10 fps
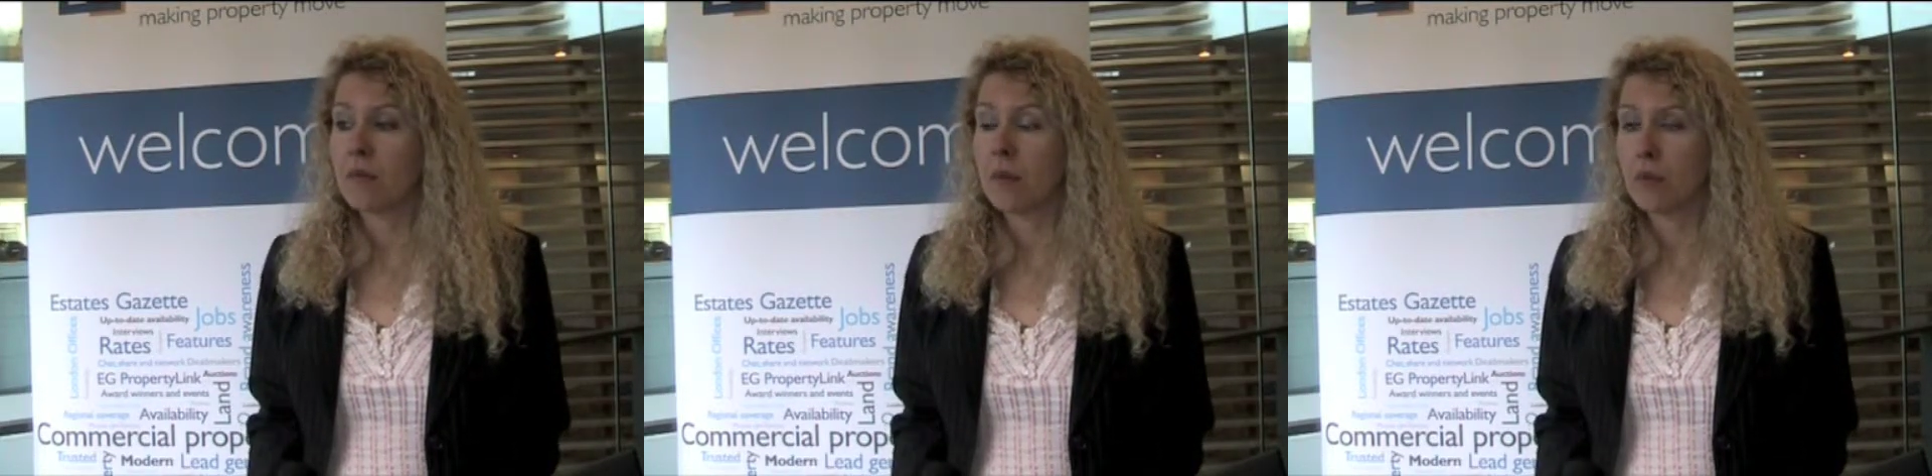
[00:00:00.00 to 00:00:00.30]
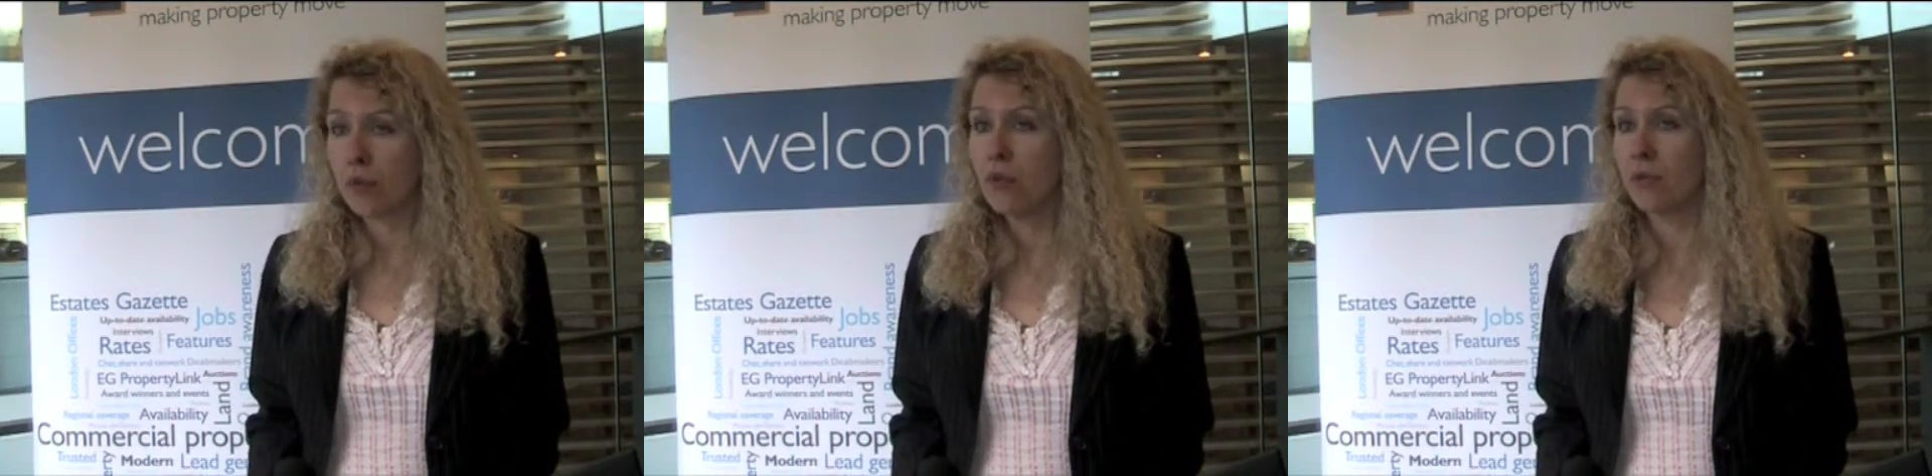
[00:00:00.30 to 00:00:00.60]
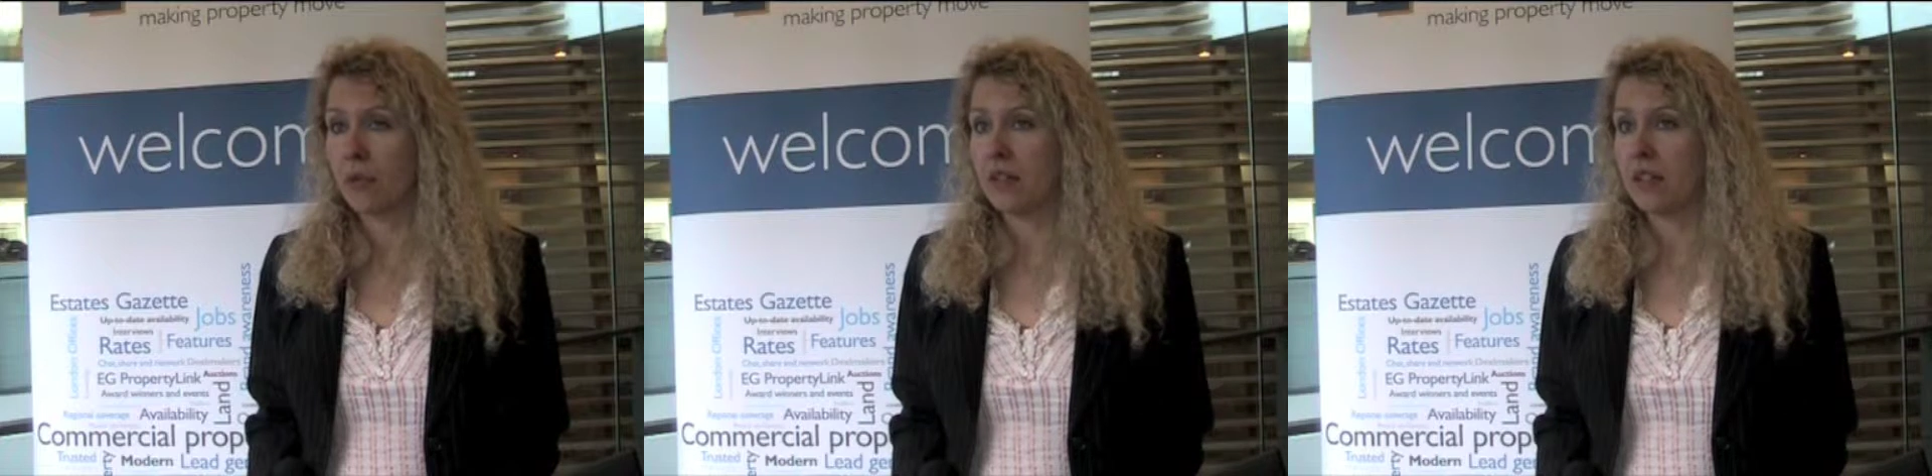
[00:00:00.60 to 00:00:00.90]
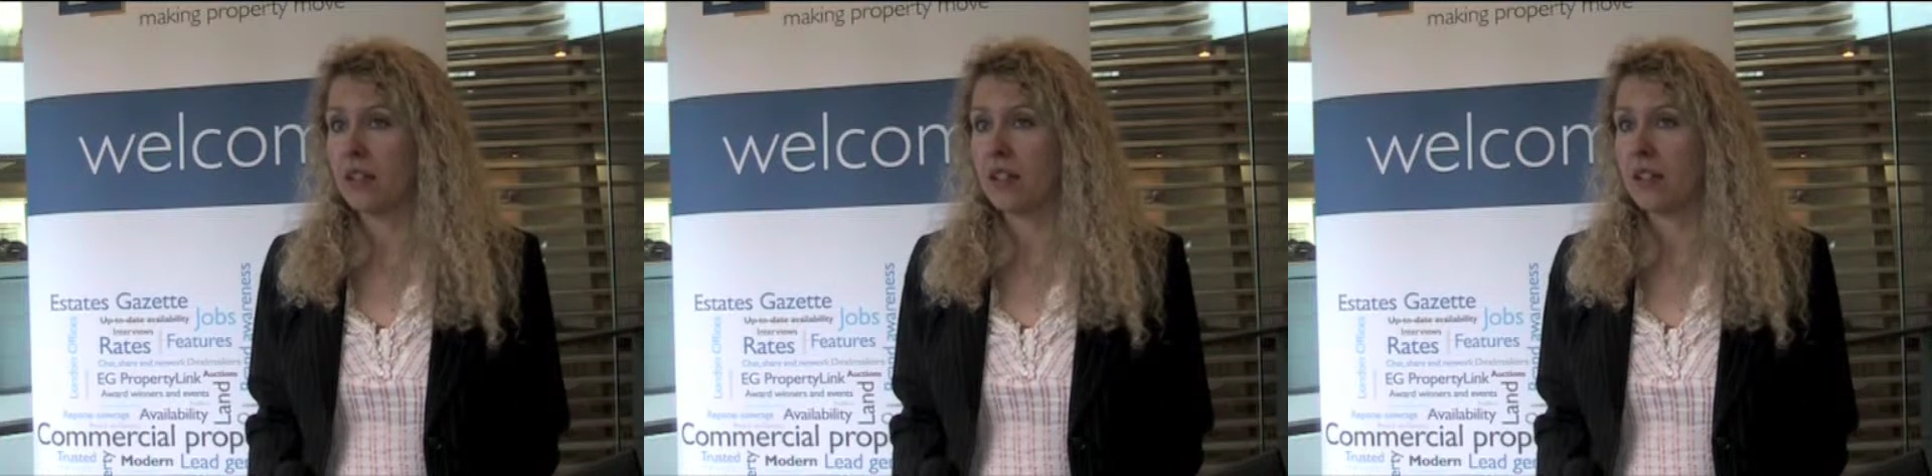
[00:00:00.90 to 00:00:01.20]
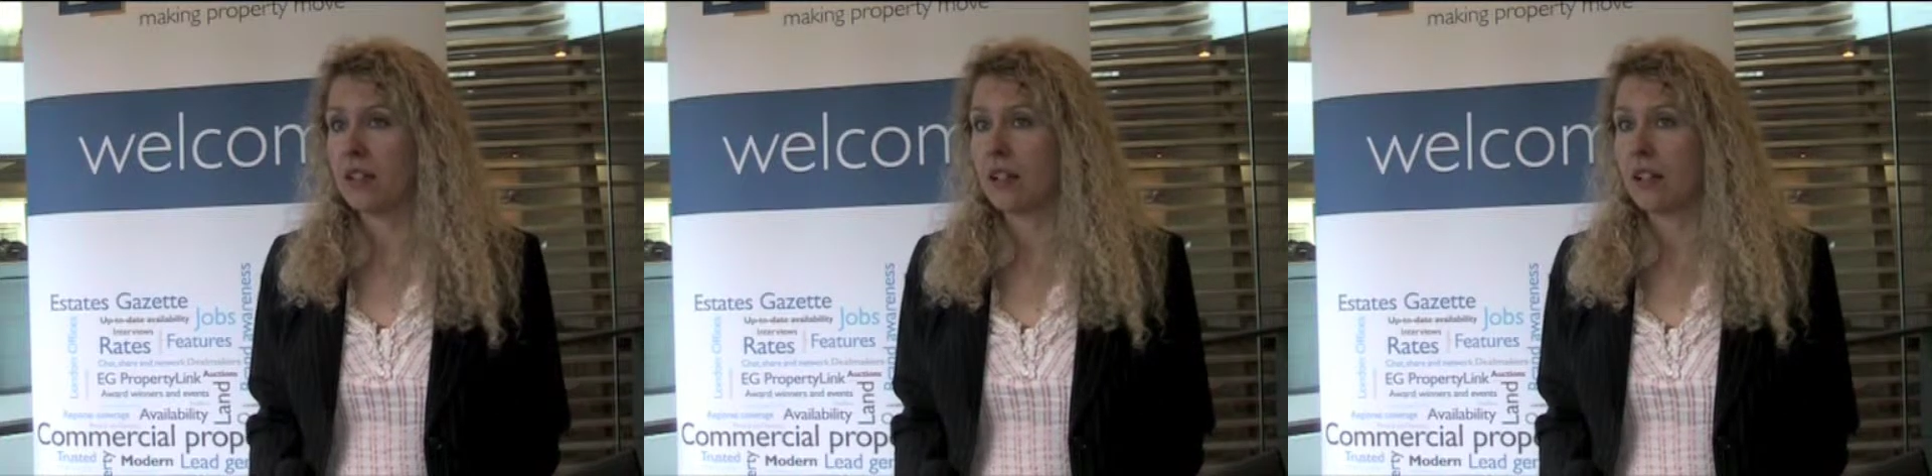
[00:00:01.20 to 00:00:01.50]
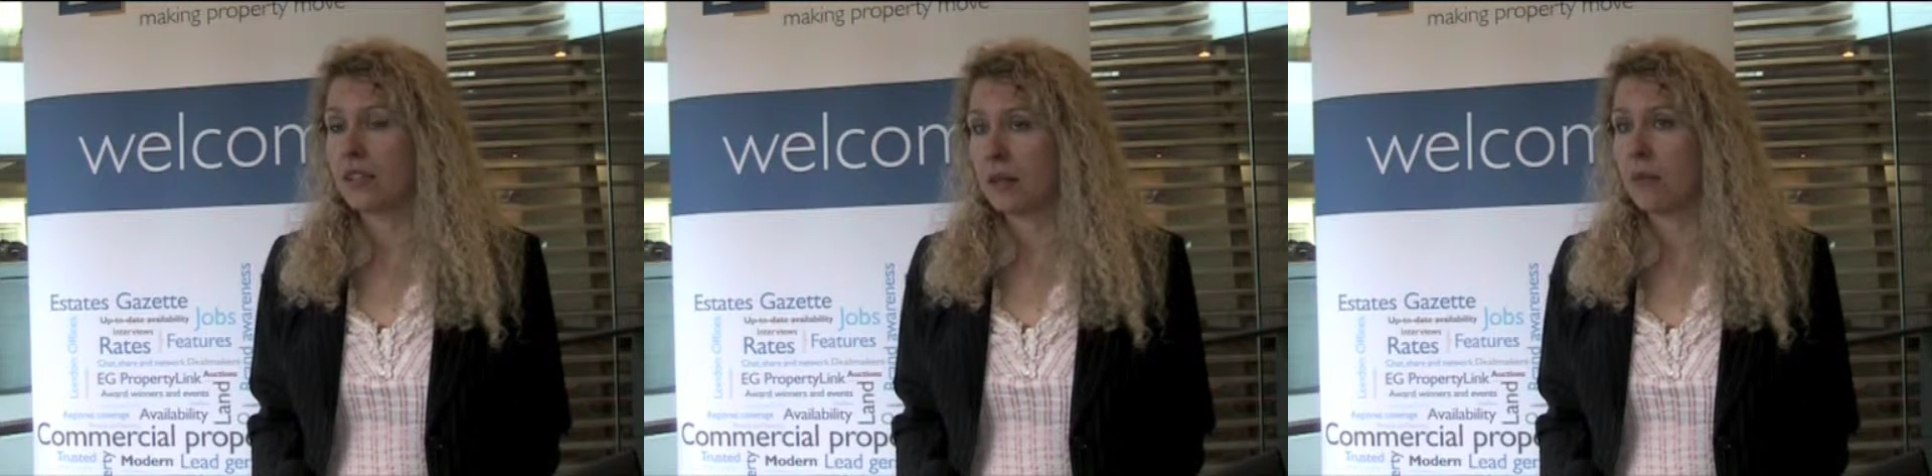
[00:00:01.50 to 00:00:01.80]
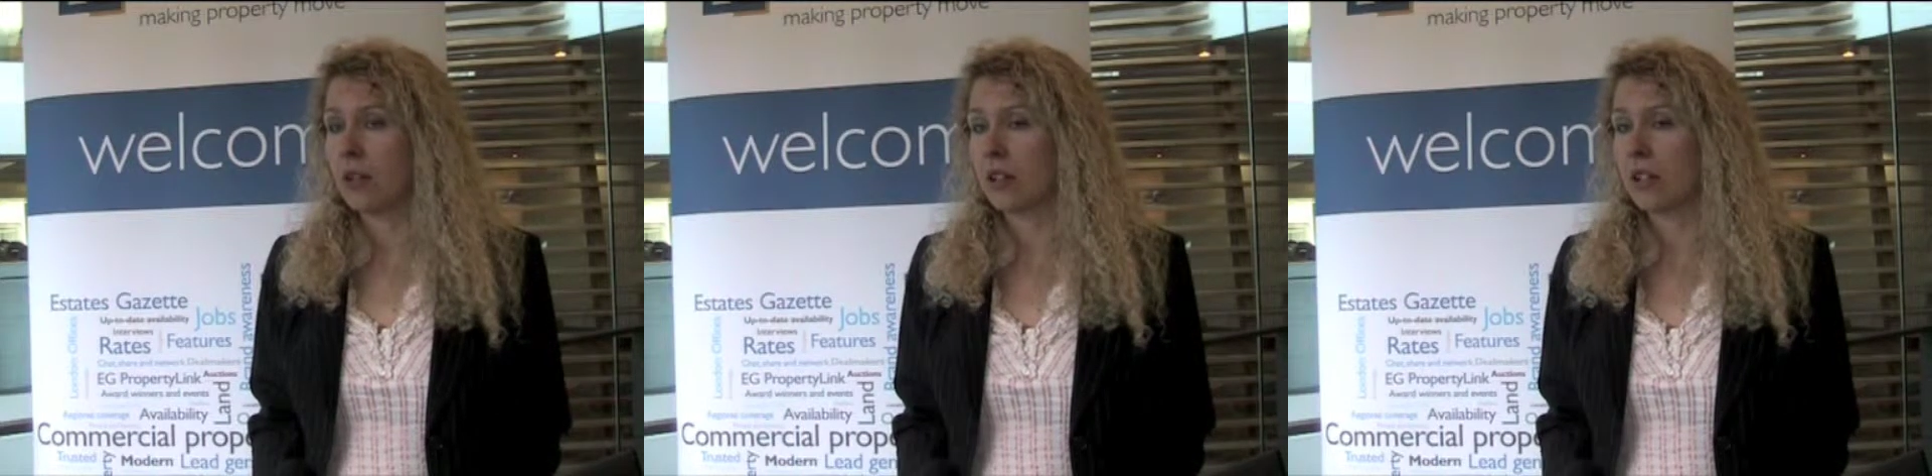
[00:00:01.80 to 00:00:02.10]
improvement in
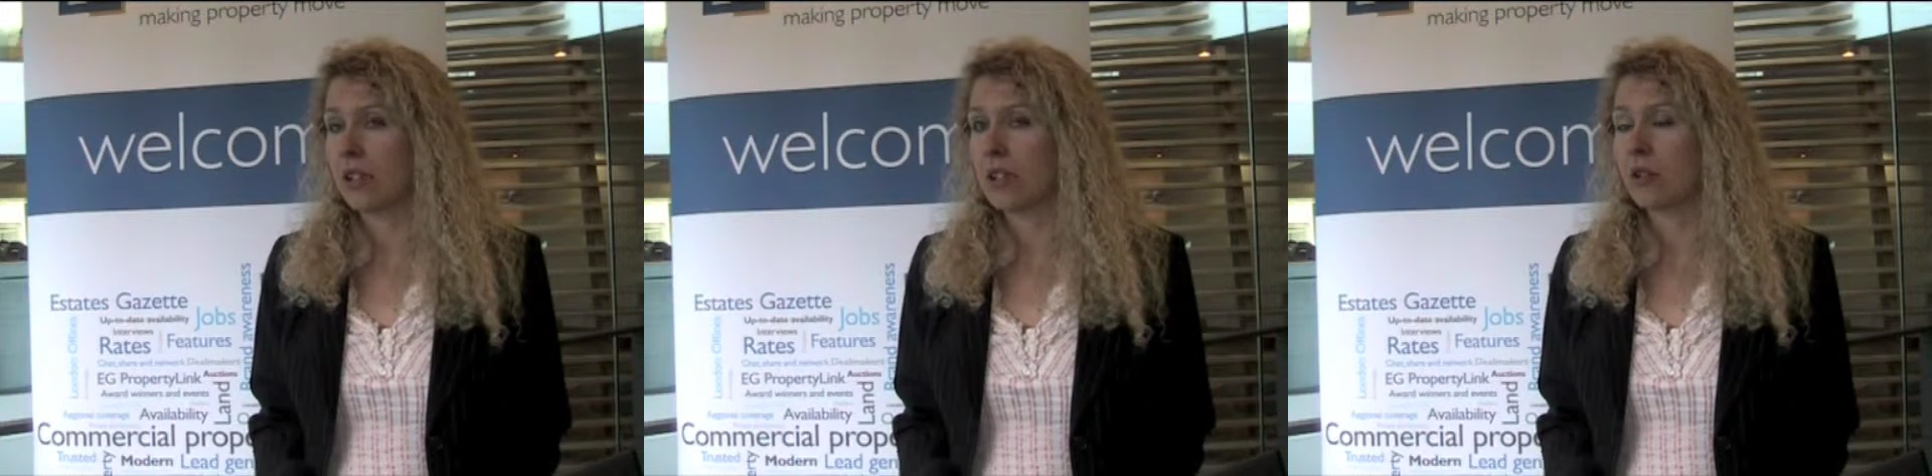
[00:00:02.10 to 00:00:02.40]
some markets